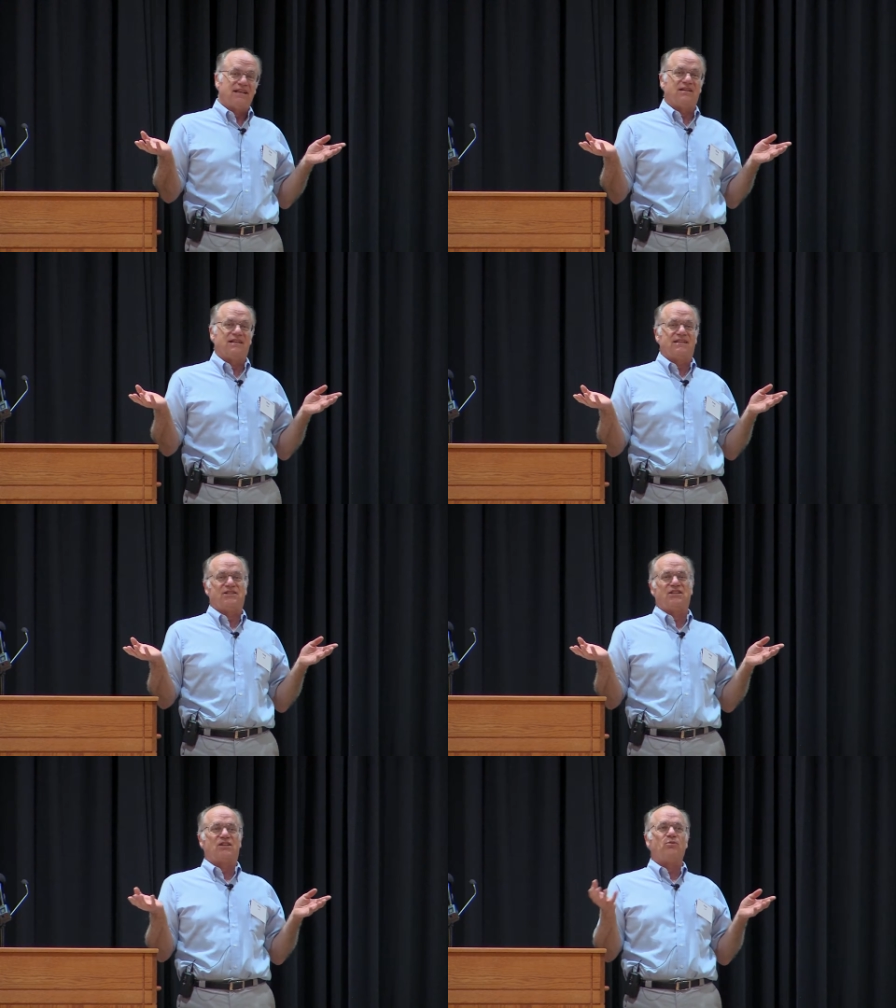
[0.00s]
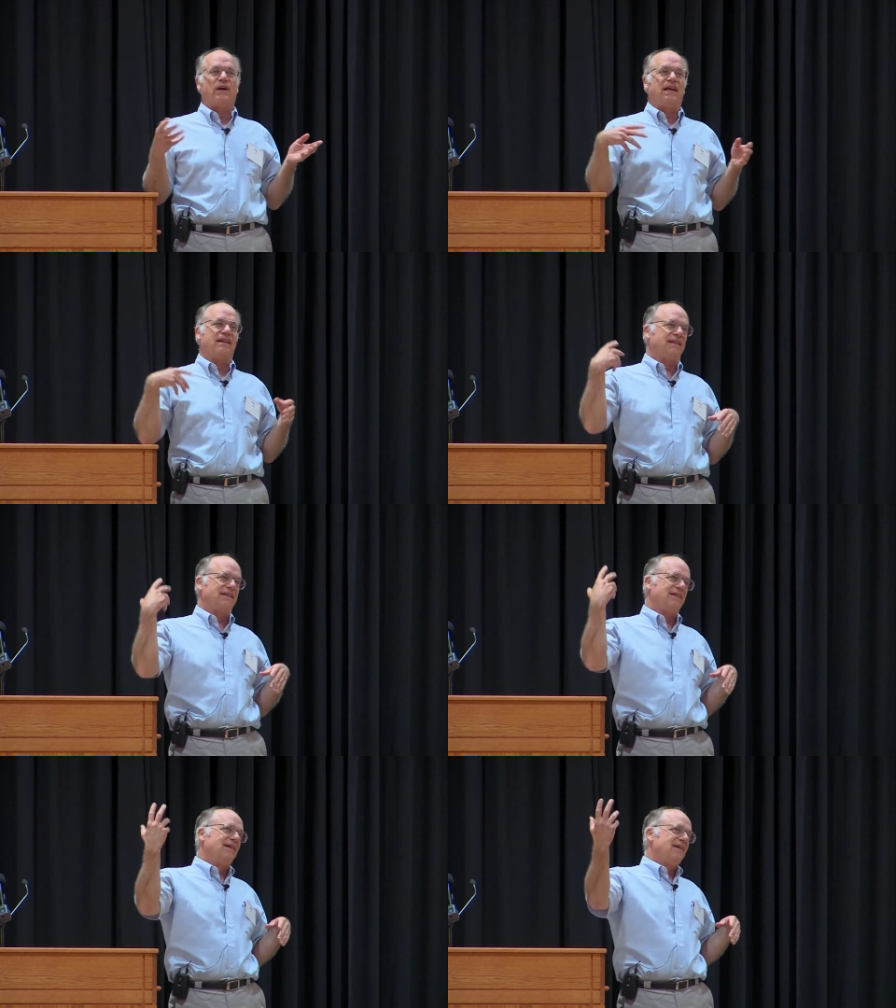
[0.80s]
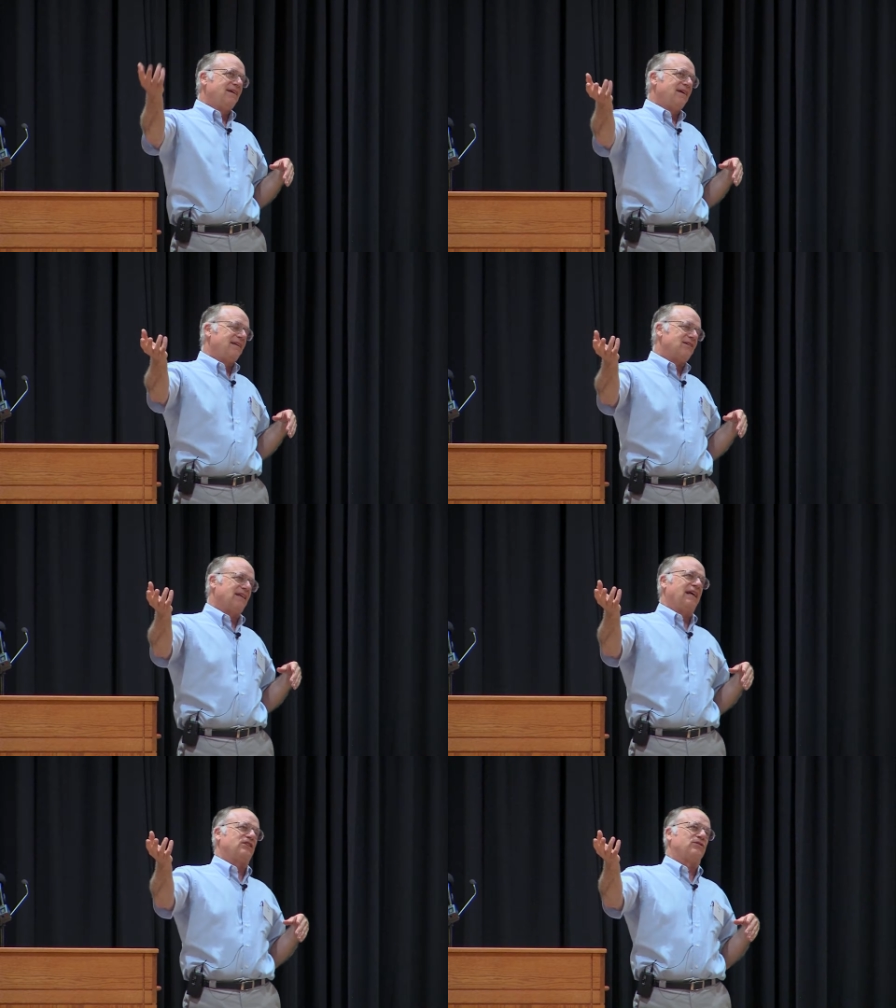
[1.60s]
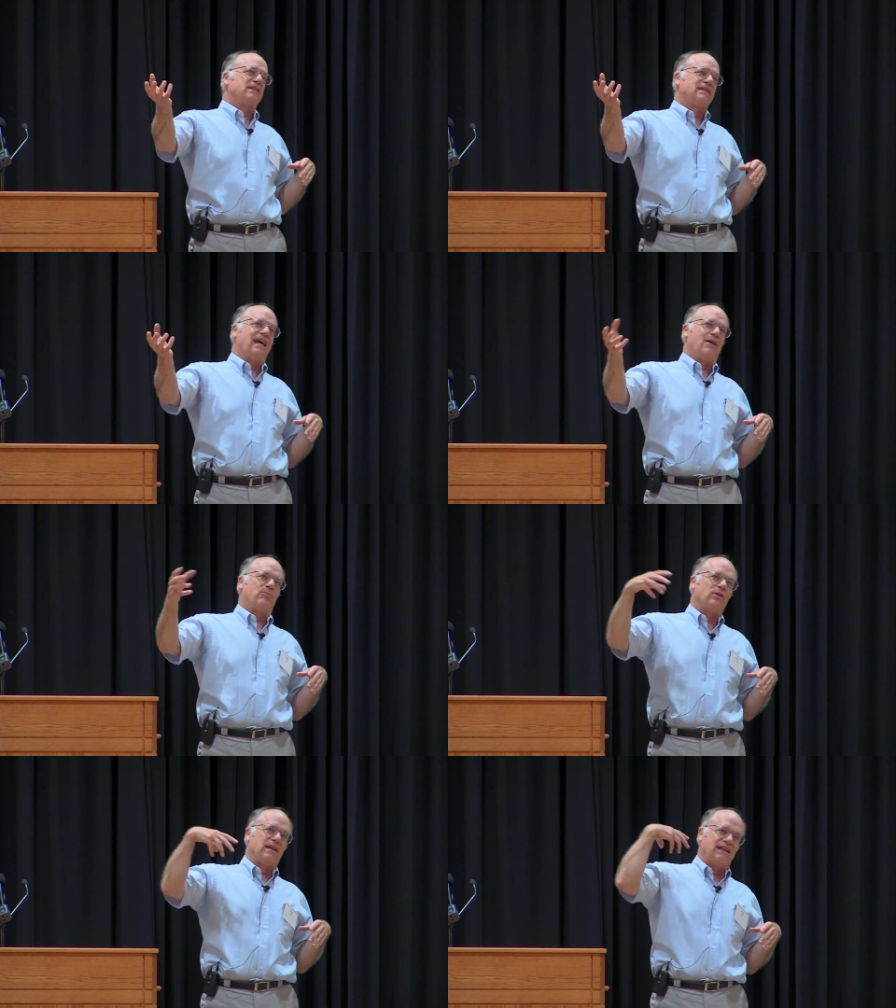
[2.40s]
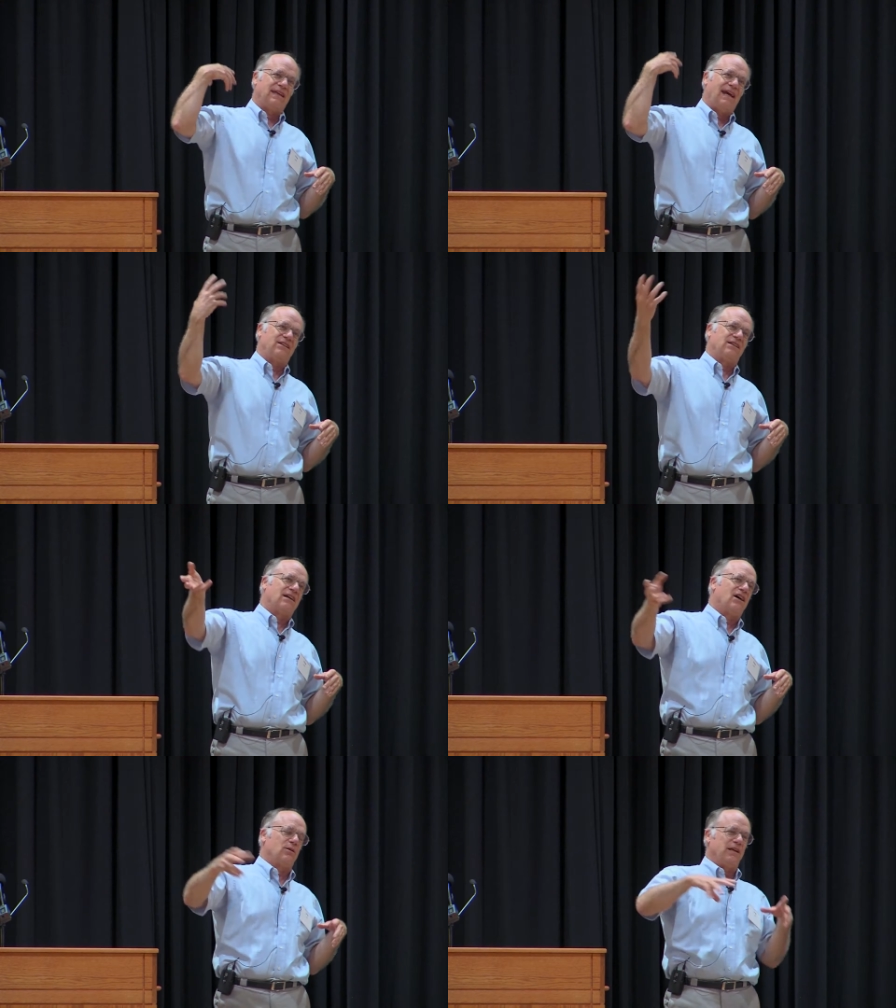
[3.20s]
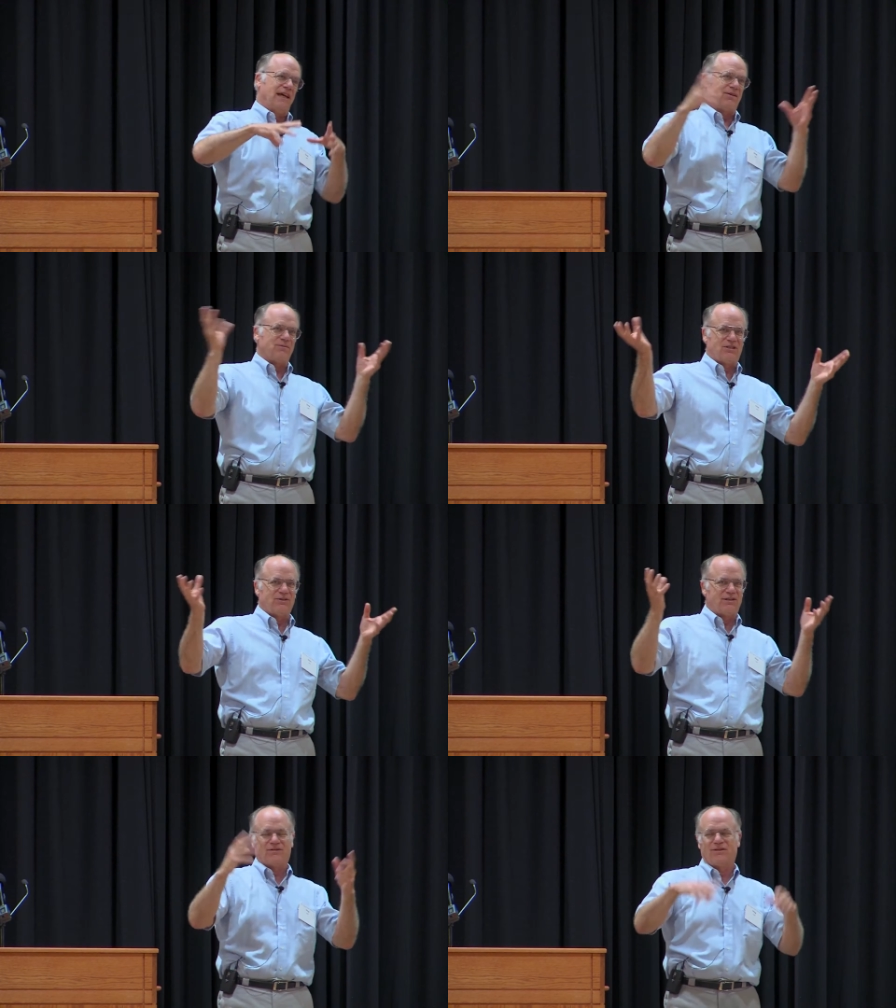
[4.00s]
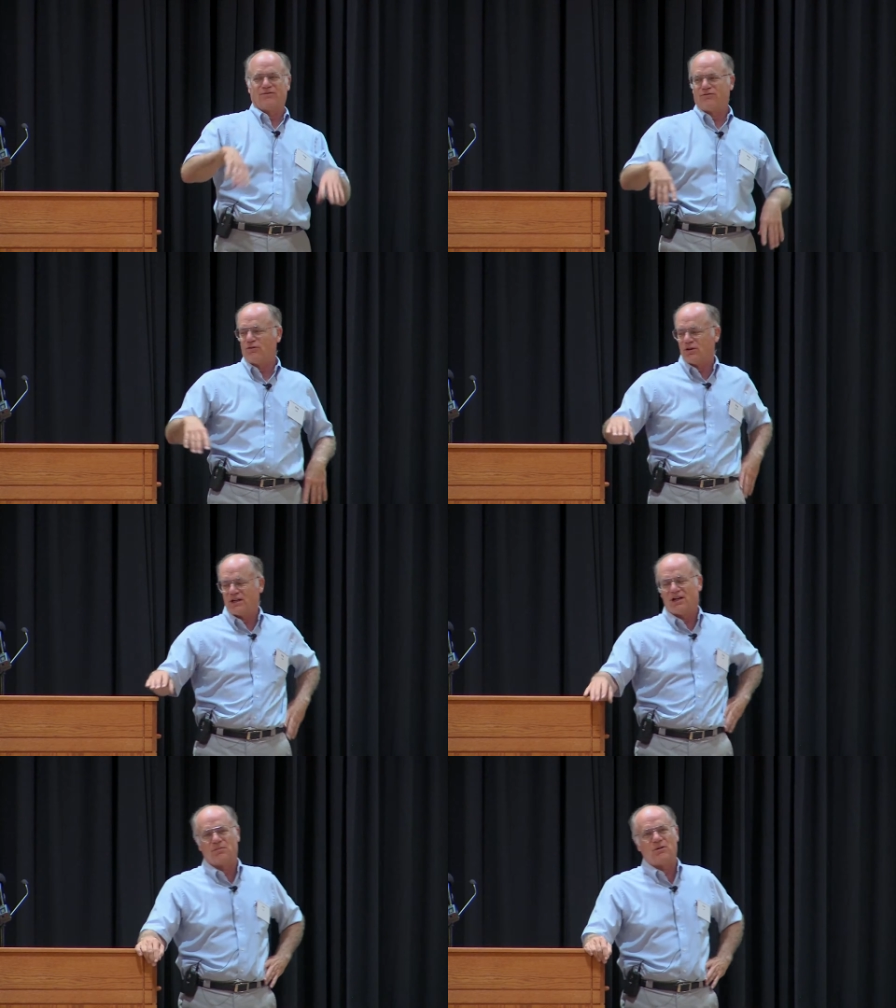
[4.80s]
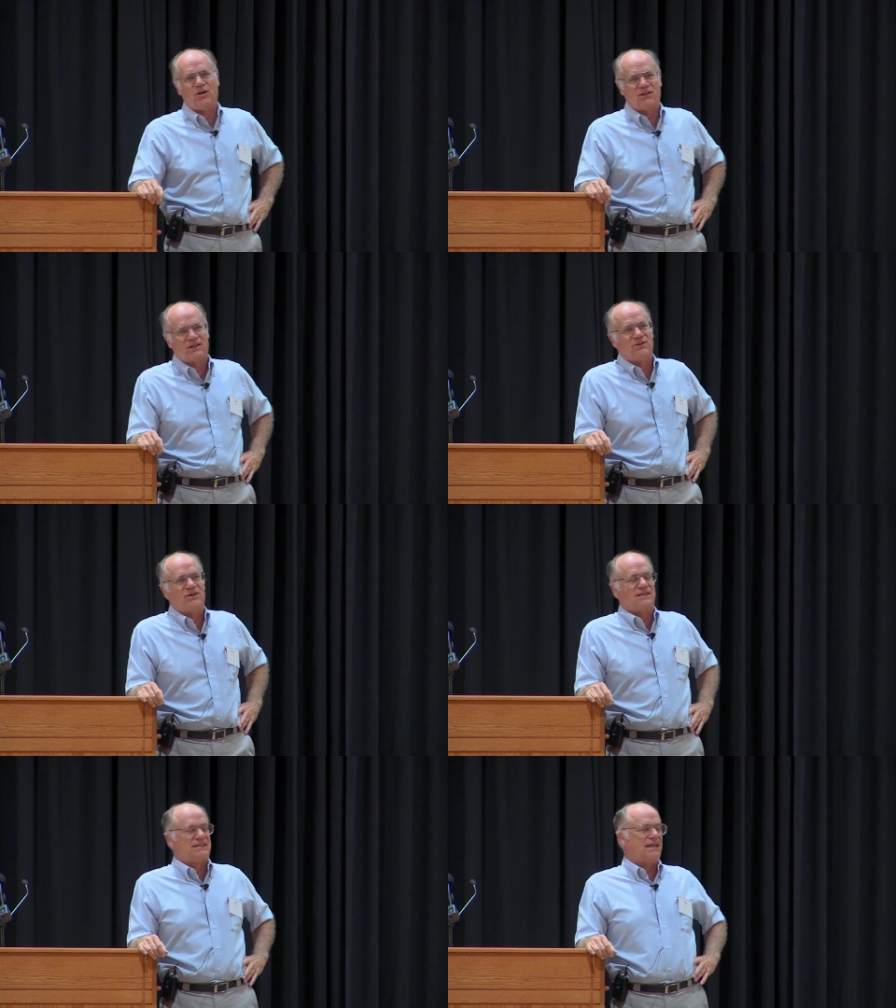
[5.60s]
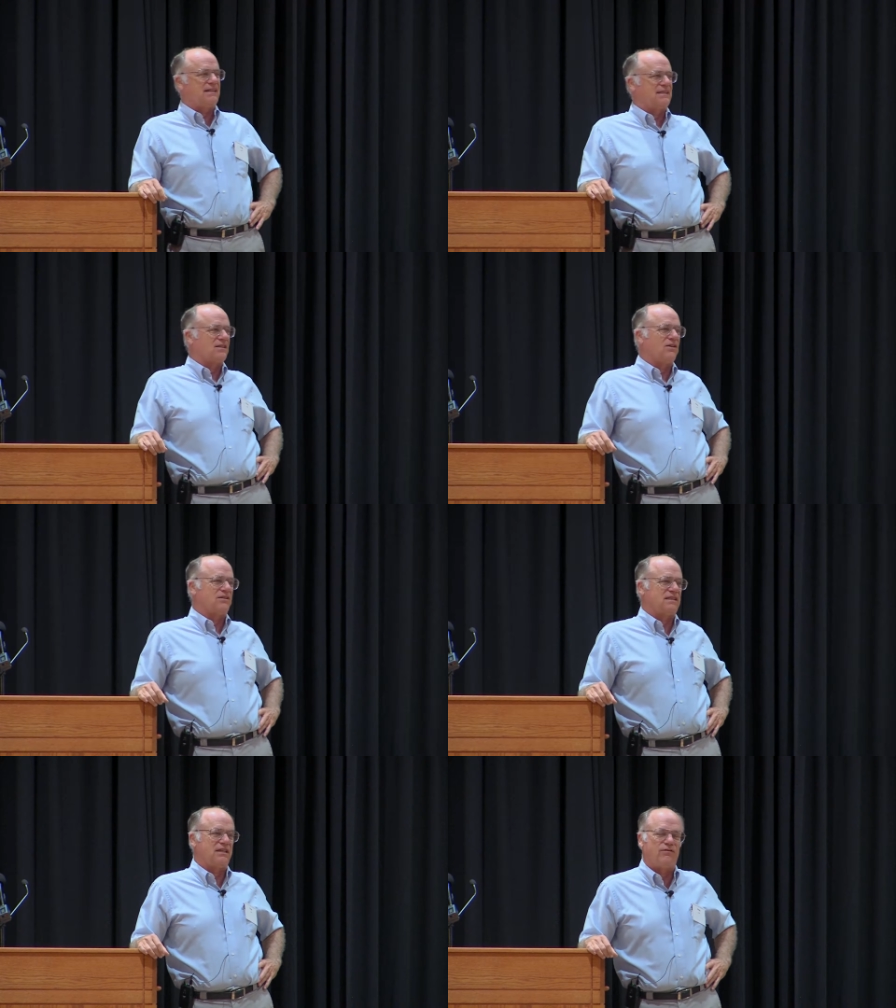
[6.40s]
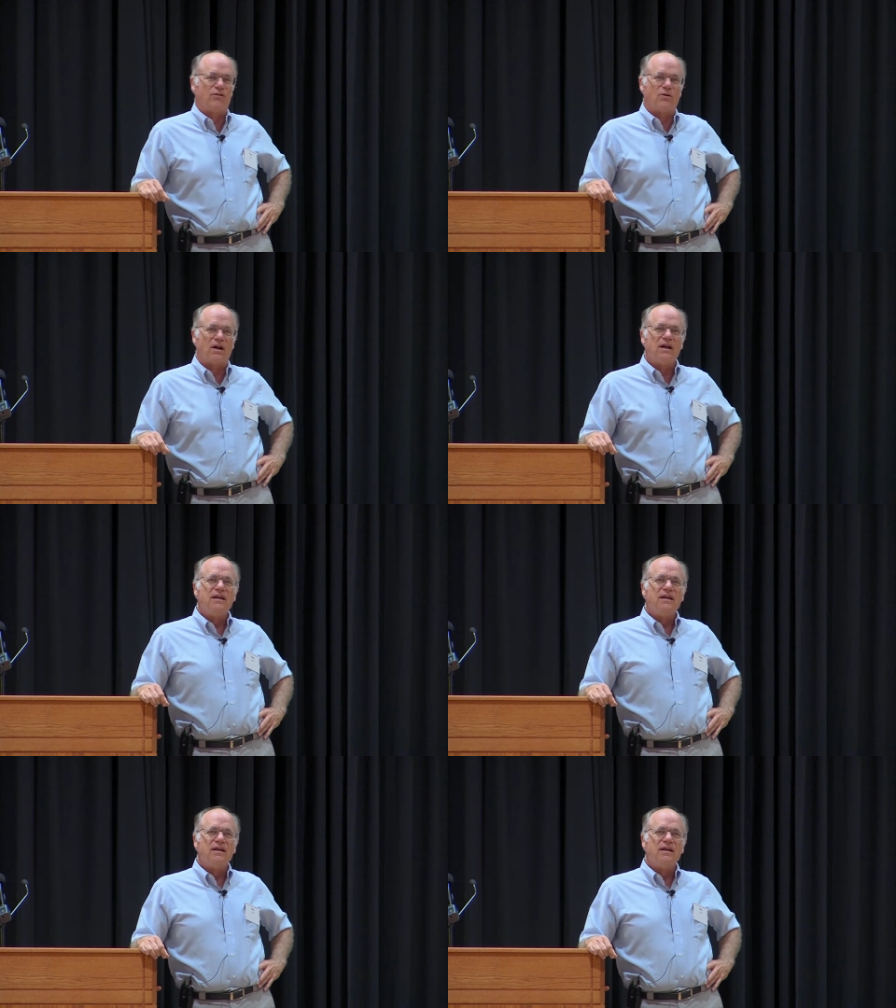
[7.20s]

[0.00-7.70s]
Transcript: It's just a way that there's an extra step where they attach the carbon atom to a 4-carbon molecule, hence it's called C4.